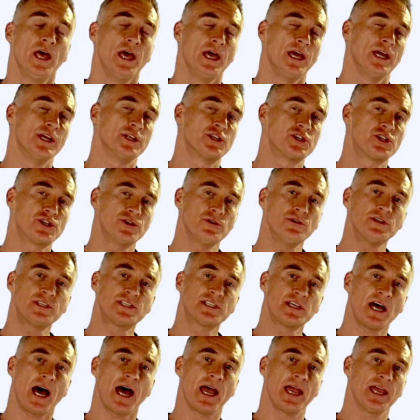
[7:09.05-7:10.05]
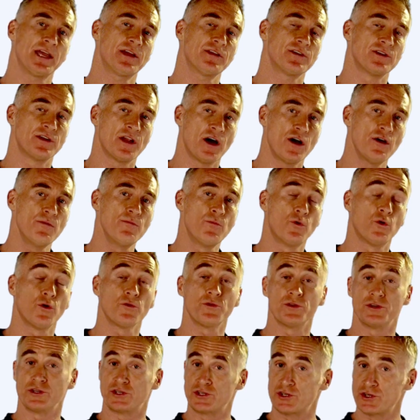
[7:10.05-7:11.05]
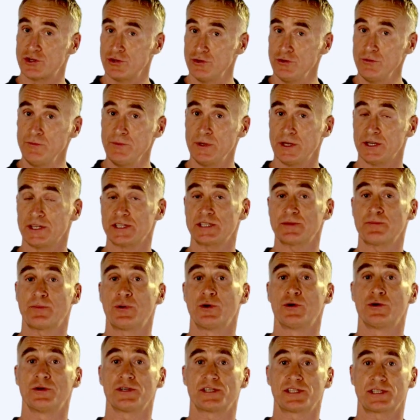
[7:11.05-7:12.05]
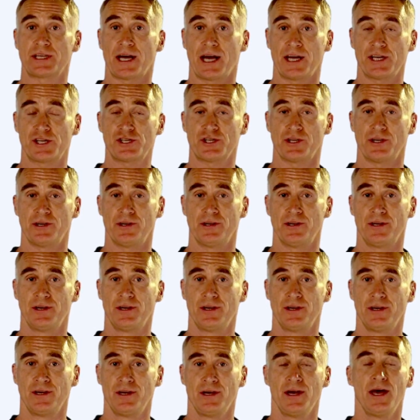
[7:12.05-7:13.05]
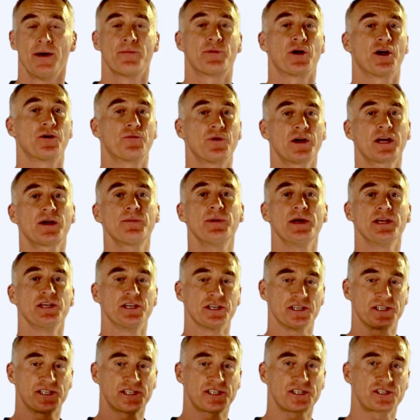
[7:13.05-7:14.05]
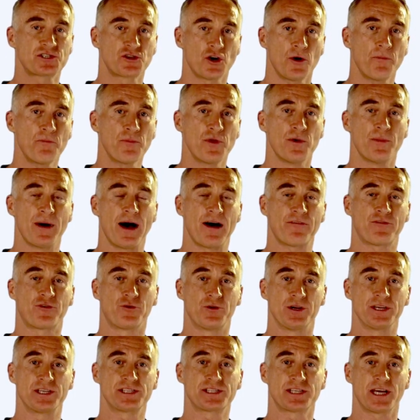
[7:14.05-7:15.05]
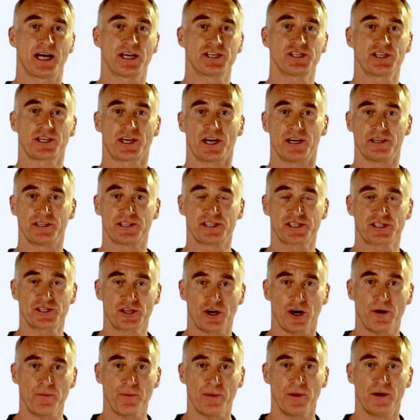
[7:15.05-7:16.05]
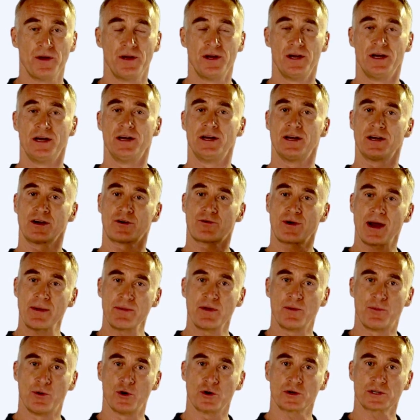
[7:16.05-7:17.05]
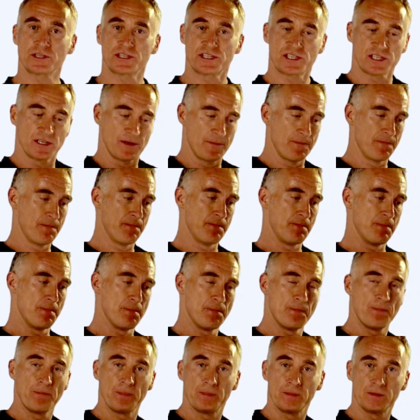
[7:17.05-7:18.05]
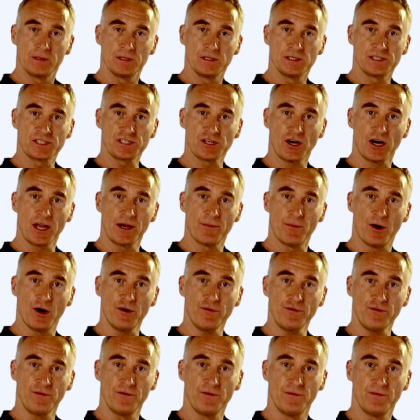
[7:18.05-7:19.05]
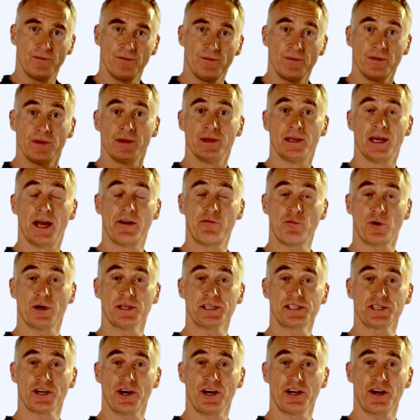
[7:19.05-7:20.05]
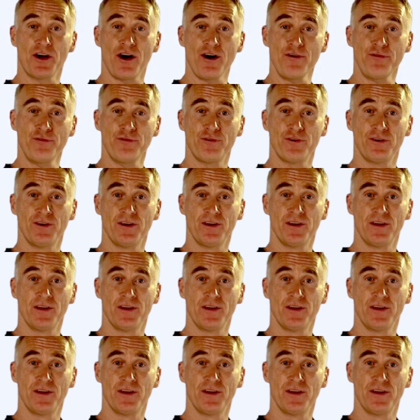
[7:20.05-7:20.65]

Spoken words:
It should take no more than 2 minutes per station, but I'd recommend you stop them after each station and go, stop, grab your books, sign them off. Everyone signed off?